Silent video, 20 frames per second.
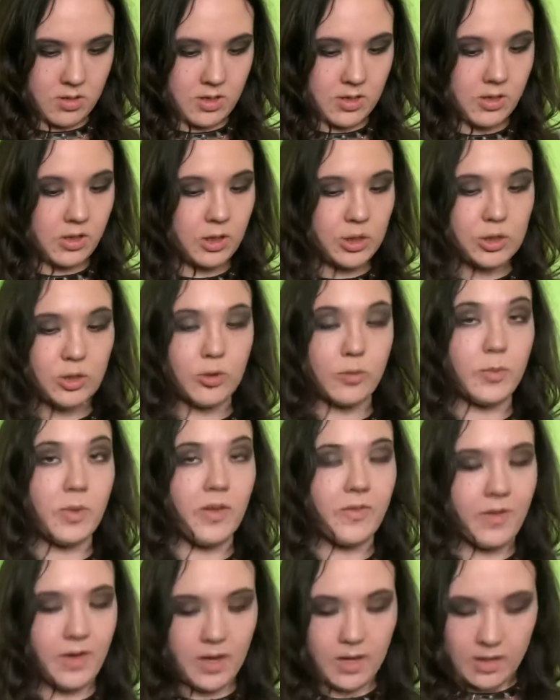should be
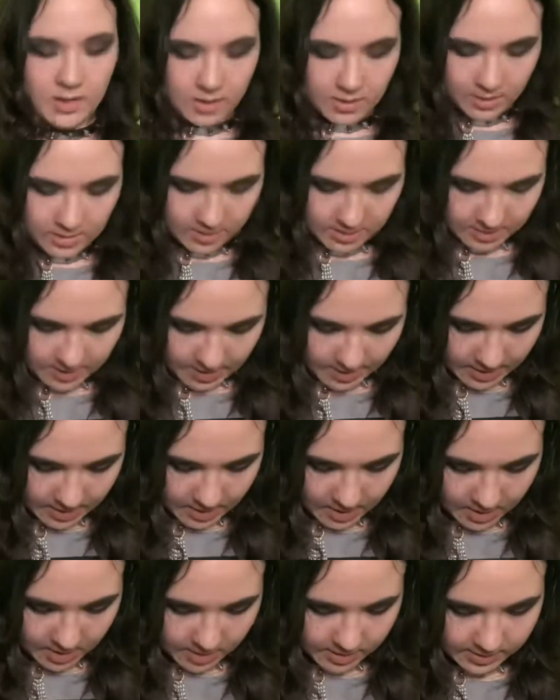fine.
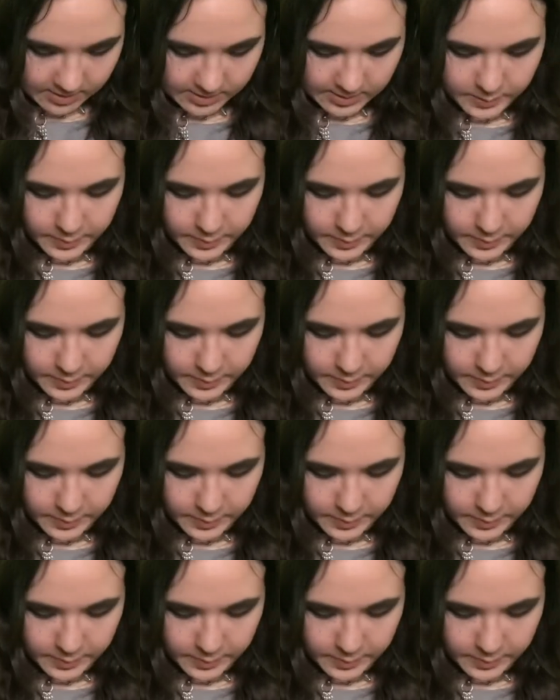And it's